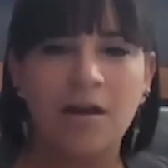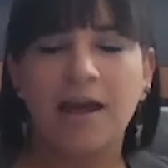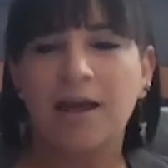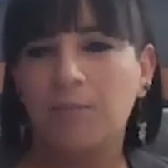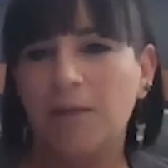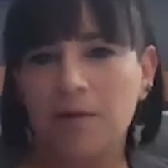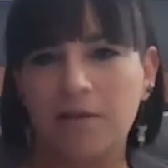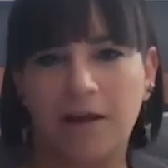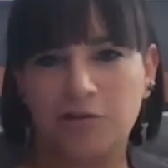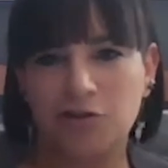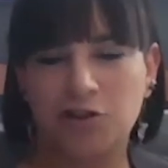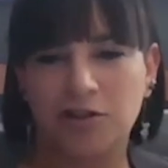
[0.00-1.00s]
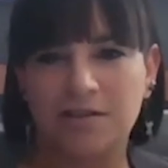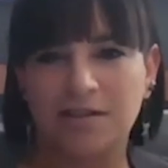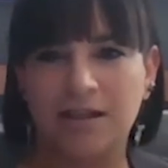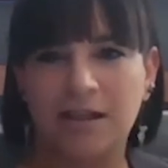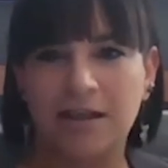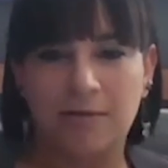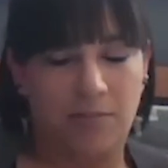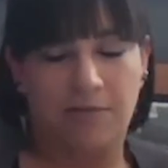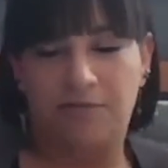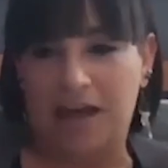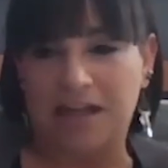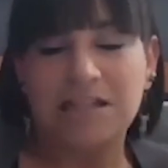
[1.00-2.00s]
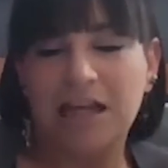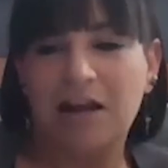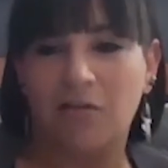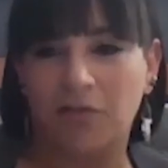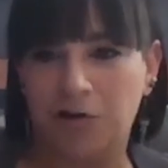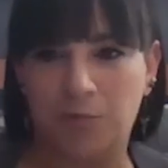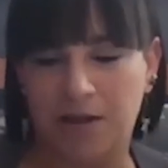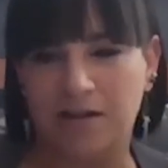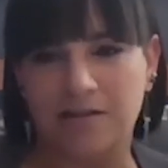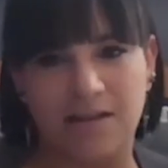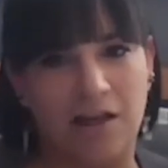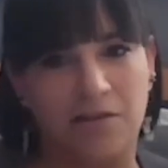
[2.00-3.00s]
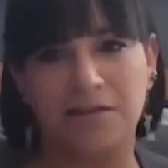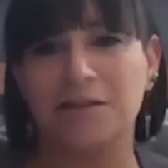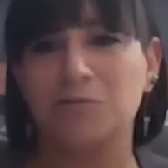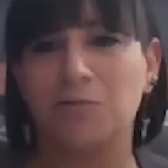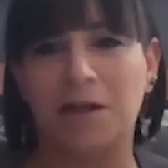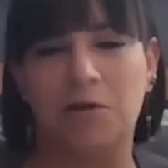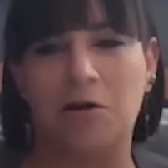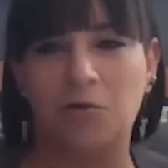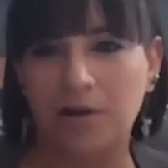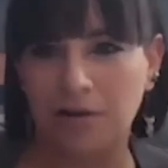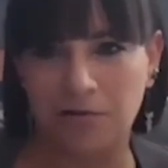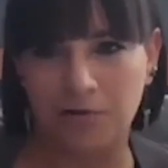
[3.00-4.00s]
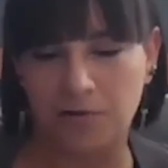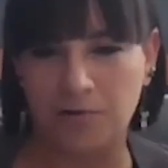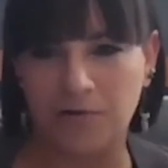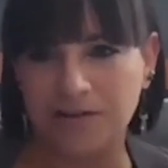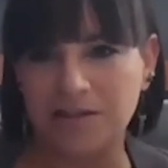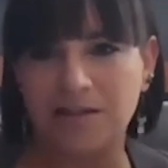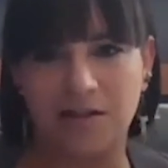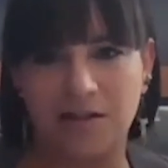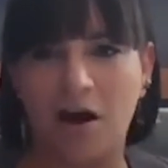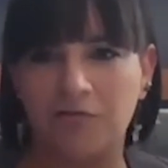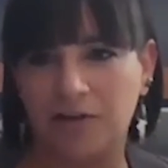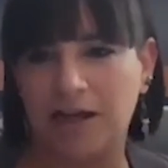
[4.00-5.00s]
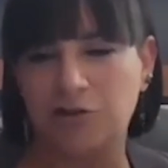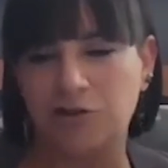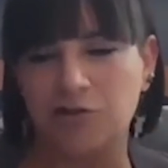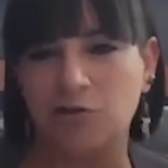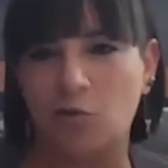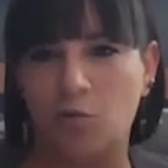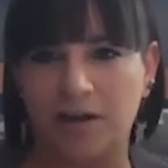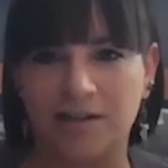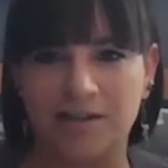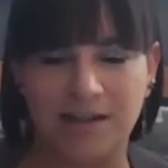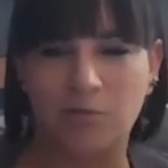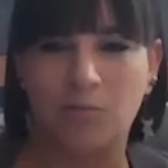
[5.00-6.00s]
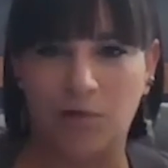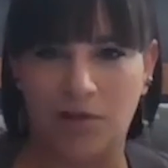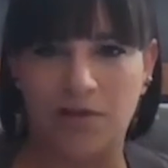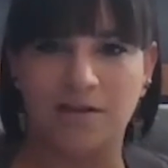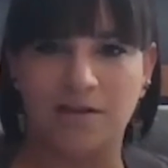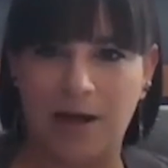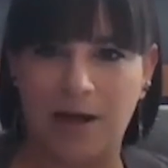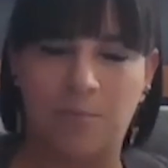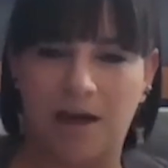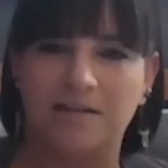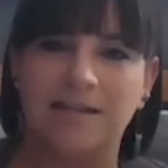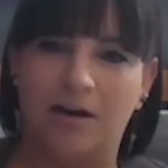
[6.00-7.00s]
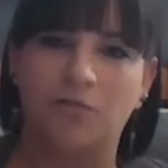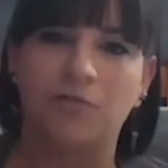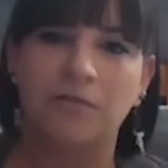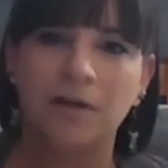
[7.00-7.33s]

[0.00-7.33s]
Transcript: And maybe that's just venting a little bit and saying, this is what I'm going through, and this is tough, and I just don't want to sit with this by myself.